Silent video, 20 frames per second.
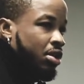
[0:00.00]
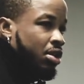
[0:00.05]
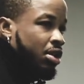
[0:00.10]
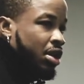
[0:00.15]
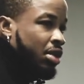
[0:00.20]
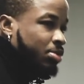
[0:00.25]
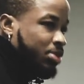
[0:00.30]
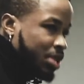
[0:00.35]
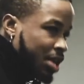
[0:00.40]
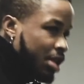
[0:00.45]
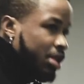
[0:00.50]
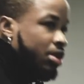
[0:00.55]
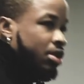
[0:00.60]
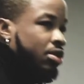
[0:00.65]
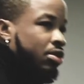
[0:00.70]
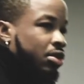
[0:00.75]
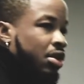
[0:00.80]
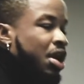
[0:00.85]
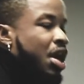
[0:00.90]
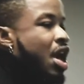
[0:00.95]
I'm telling
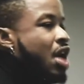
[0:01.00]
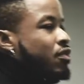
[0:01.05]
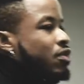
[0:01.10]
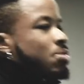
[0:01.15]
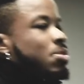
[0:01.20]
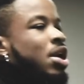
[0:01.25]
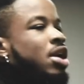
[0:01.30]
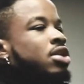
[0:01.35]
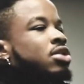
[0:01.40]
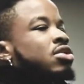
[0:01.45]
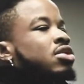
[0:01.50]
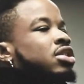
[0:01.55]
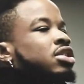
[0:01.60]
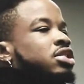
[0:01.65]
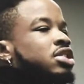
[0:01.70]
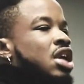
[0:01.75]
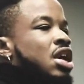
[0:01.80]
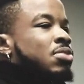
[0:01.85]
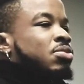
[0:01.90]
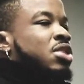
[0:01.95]
you, everybody doing the
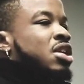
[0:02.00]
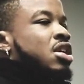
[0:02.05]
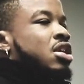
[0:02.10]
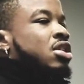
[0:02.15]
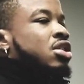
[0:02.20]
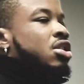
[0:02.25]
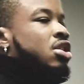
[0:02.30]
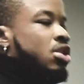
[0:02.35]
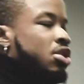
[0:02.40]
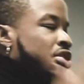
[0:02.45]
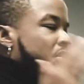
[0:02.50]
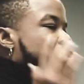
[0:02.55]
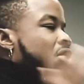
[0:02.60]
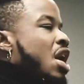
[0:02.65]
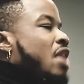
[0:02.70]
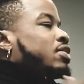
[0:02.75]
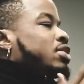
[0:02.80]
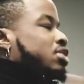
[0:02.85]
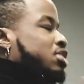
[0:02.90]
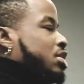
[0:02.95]
same thing. You
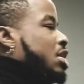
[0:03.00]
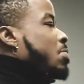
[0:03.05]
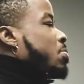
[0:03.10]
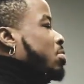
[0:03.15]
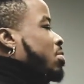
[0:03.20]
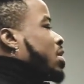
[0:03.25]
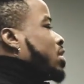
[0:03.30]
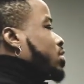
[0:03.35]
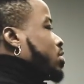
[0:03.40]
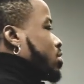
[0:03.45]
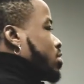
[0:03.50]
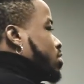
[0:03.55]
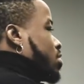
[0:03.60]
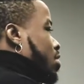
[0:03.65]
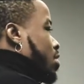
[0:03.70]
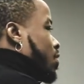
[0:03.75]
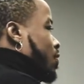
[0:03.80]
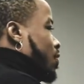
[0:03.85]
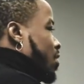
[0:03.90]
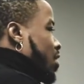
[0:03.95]
have to separate
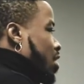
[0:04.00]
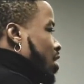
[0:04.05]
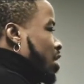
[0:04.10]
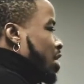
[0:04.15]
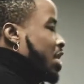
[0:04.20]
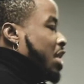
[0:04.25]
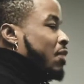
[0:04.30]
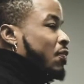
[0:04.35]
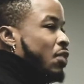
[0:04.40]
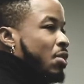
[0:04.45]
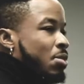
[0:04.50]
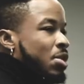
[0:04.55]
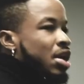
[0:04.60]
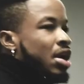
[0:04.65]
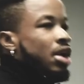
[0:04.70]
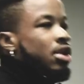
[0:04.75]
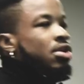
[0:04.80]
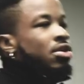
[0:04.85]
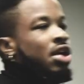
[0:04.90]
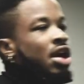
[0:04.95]
yourself. And for me,
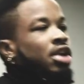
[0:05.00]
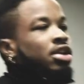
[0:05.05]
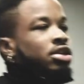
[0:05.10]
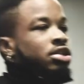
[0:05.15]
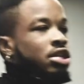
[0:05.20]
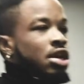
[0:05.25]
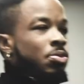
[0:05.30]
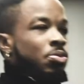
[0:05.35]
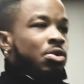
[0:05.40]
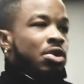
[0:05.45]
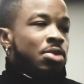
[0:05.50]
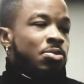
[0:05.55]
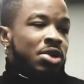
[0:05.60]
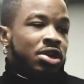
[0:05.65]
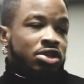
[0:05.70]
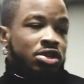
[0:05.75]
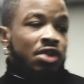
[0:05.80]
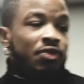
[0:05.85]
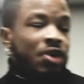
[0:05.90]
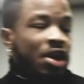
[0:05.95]
I knew I had to separate
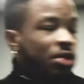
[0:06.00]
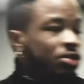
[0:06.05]
myself. I